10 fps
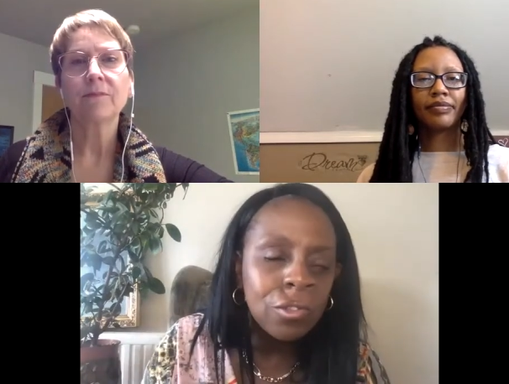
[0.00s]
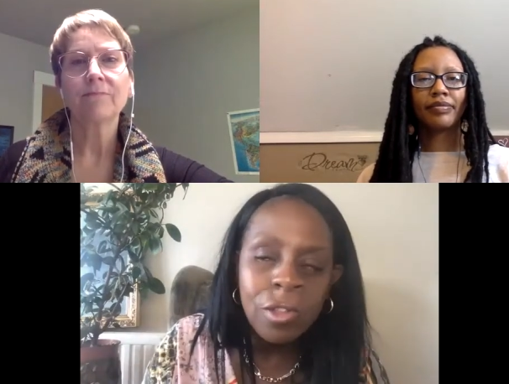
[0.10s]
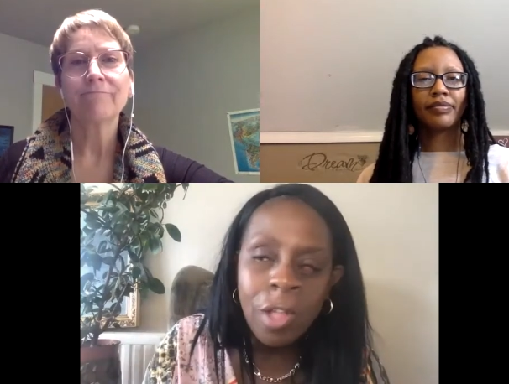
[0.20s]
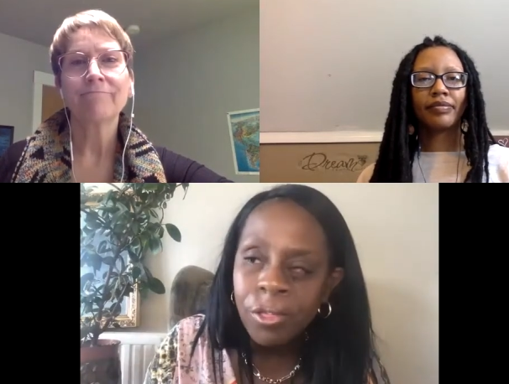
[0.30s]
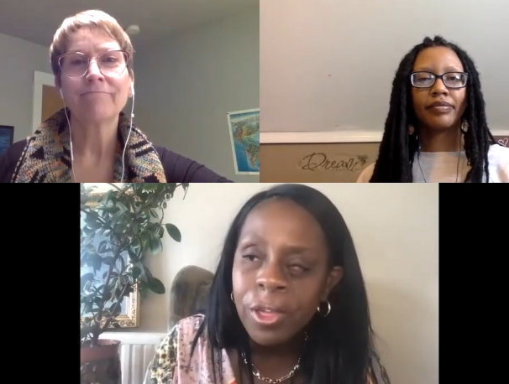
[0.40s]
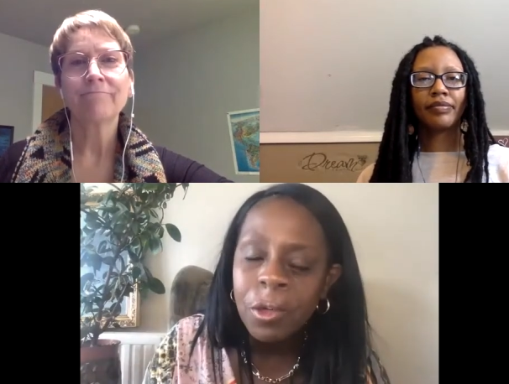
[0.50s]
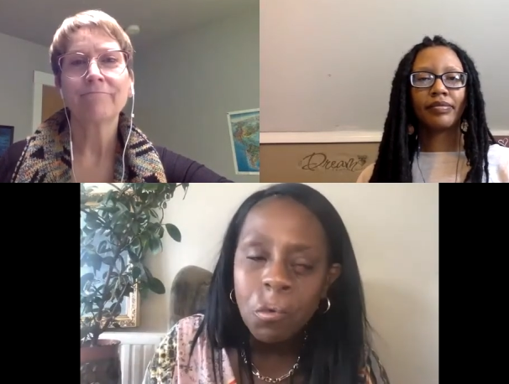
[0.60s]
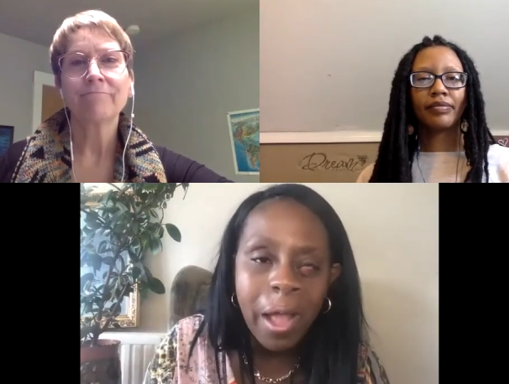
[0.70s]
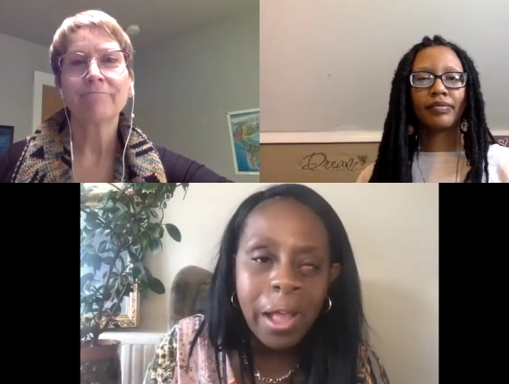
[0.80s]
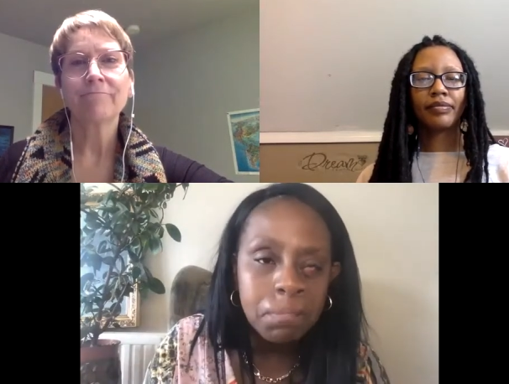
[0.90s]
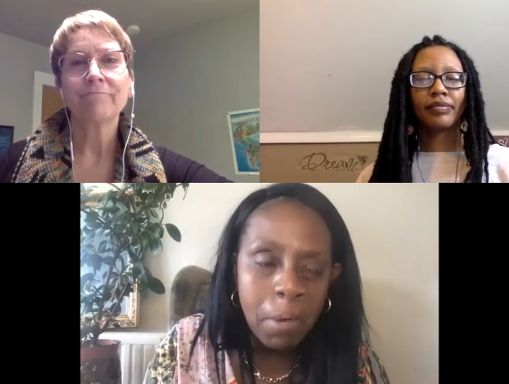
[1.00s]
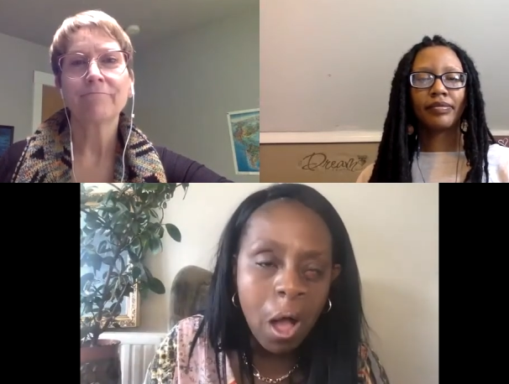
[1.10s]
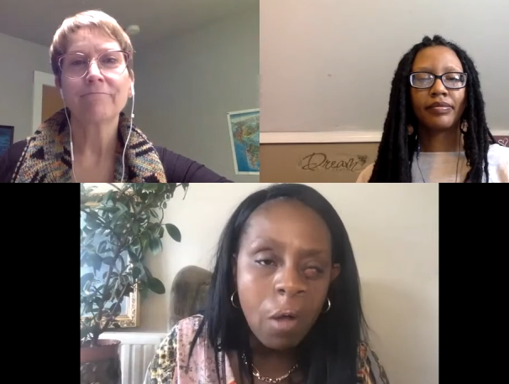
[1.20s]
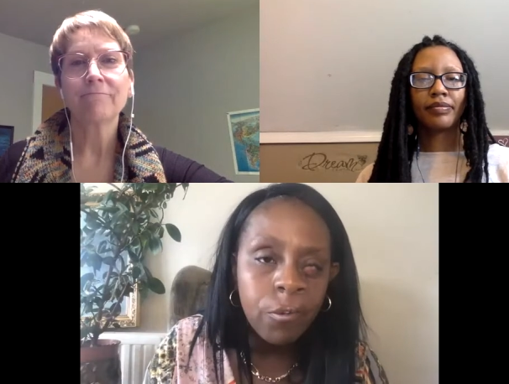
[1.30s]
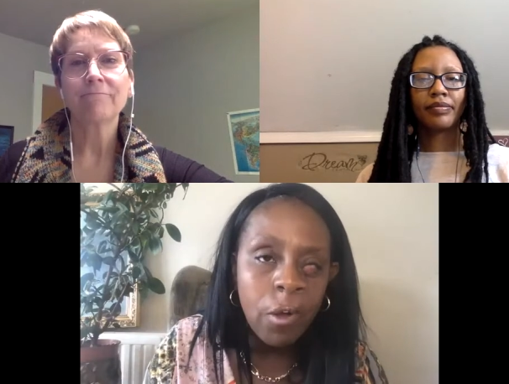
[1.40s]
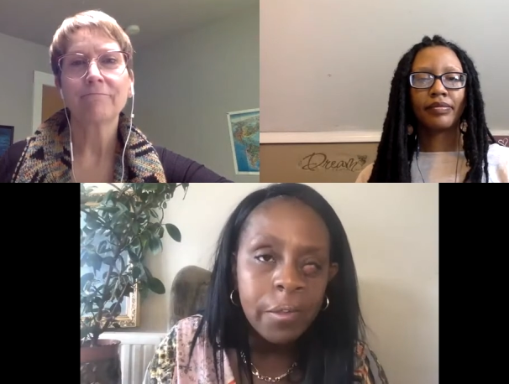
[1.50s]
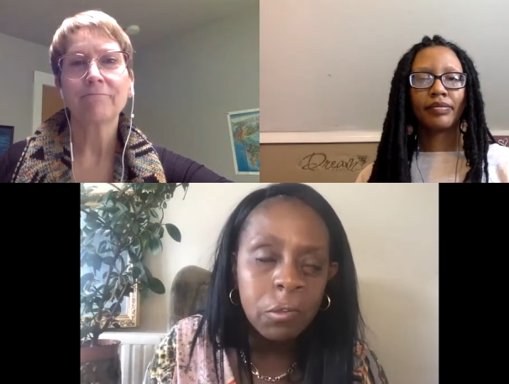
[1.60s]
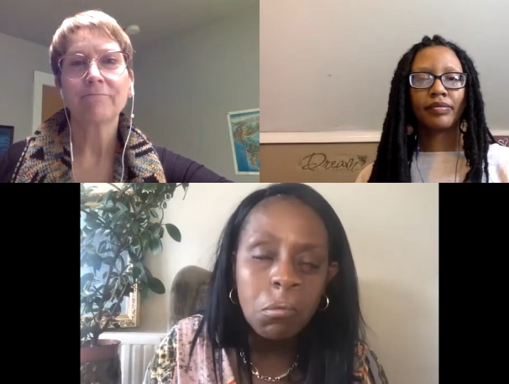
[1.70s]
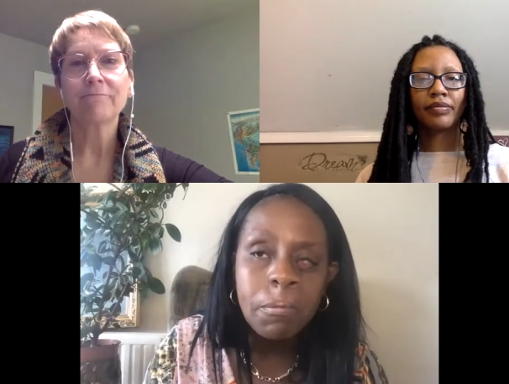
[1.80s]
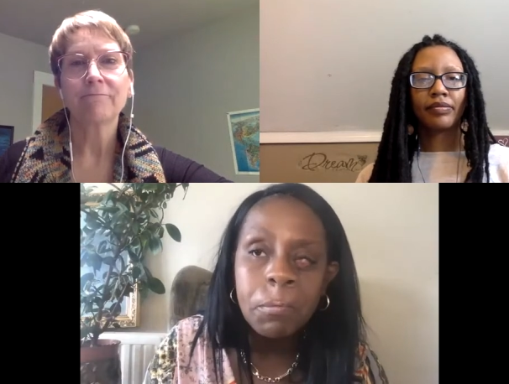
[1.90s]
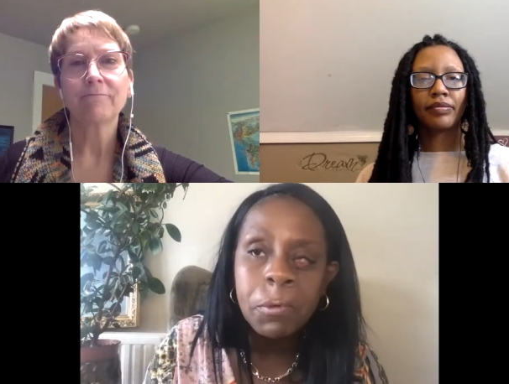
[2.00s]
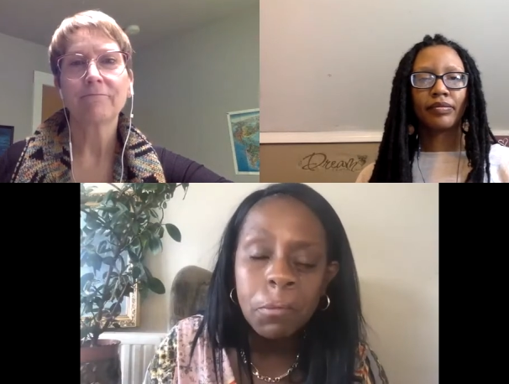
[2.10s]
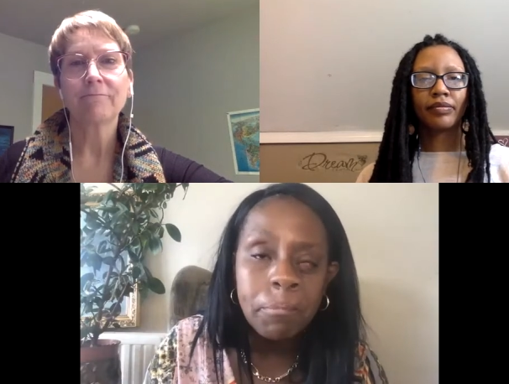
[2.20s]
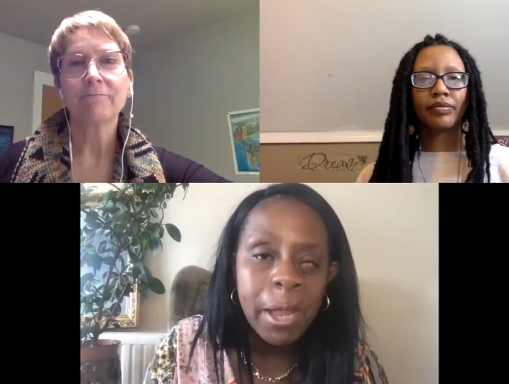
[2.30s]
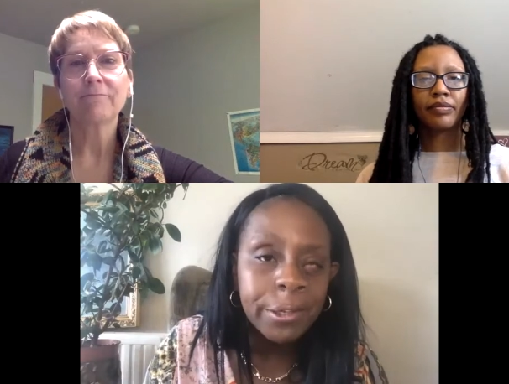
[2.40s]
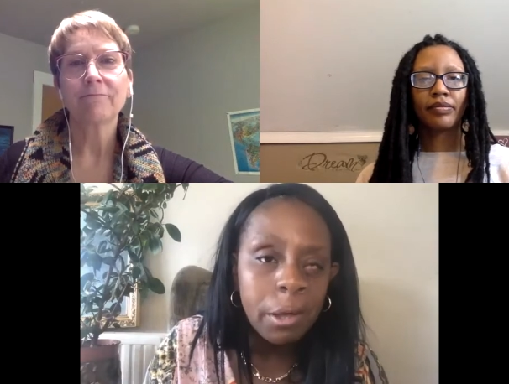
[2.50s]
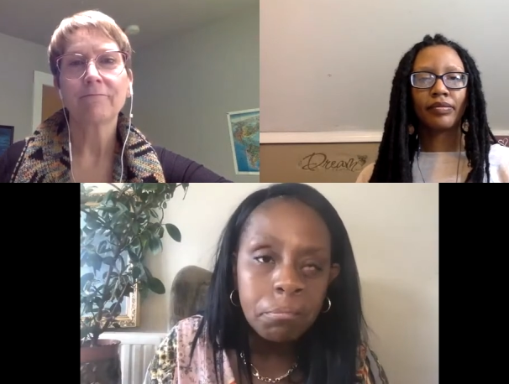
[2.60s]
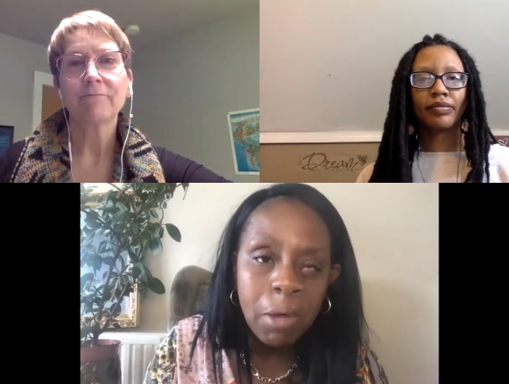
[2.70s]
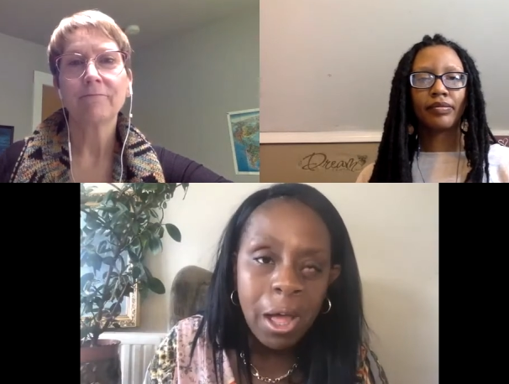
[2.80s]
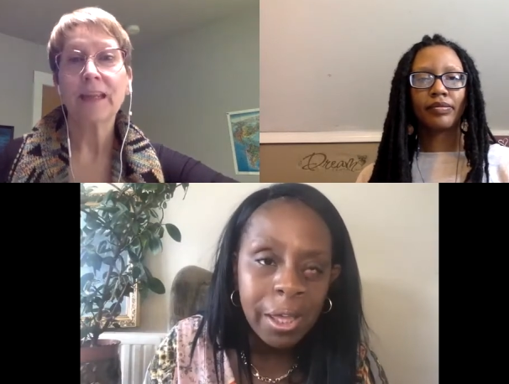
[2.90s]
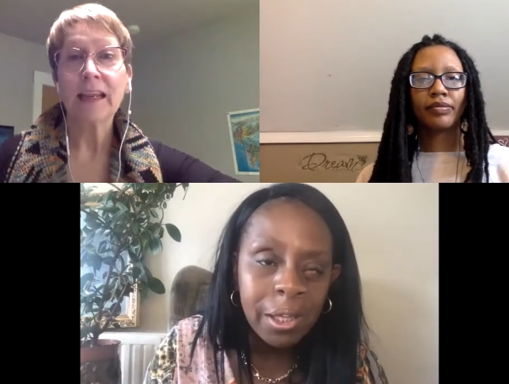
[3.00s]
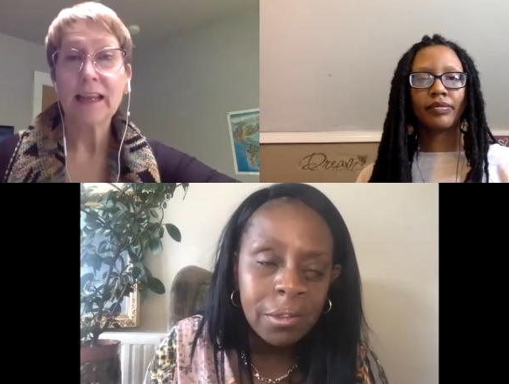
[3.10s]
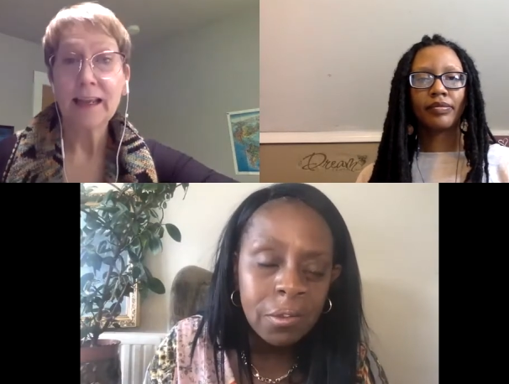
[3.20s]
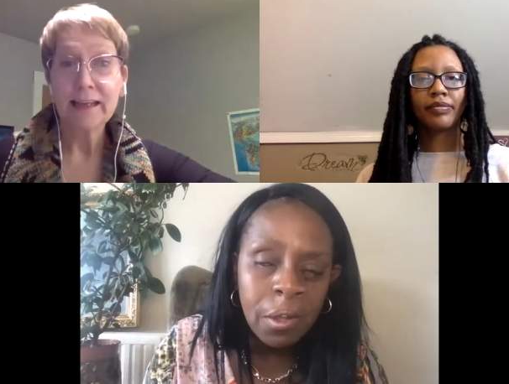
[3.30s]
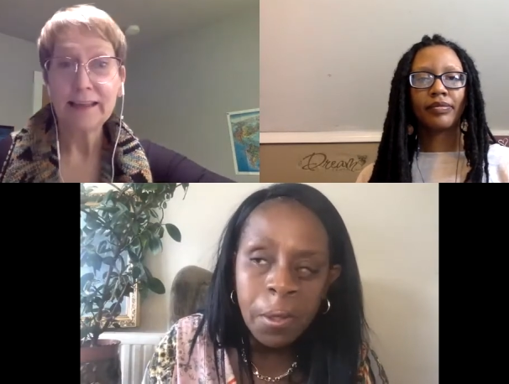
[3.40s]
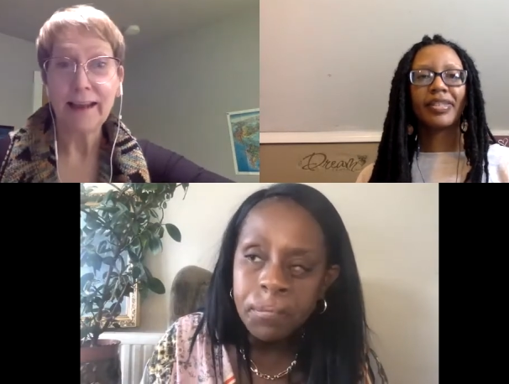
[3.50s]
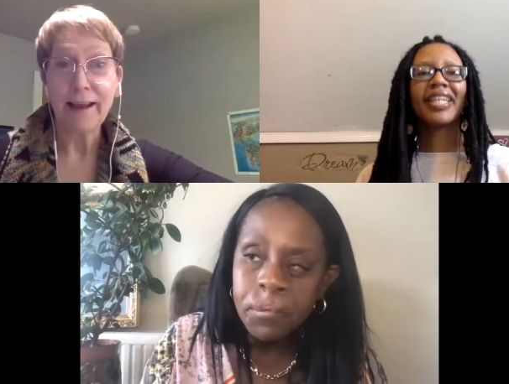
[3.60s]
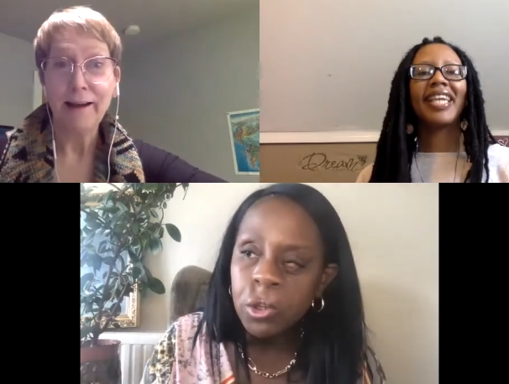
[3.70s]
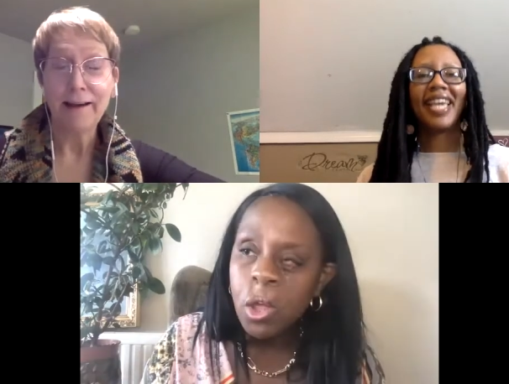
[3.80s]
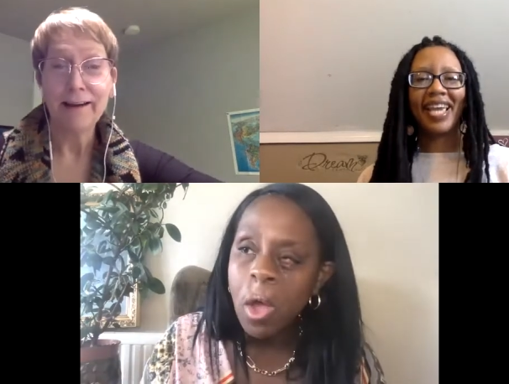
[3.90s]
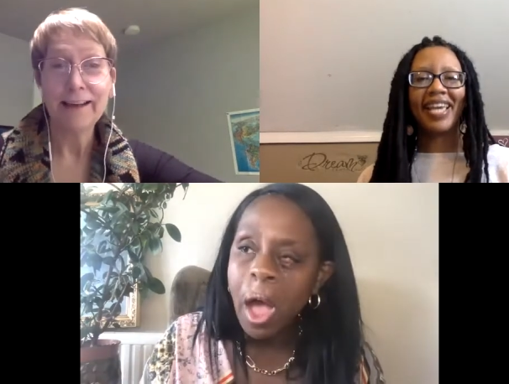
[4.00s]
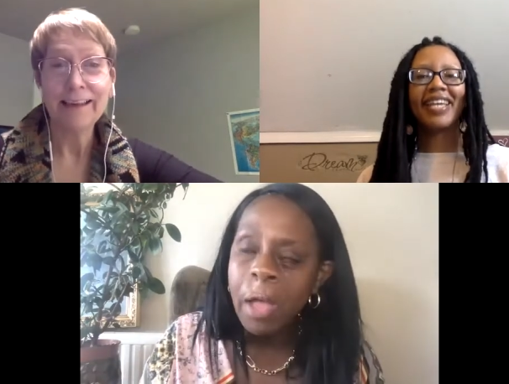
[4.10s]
Speaker 1: nothing quite as powerful as a woman with a made up mind you know i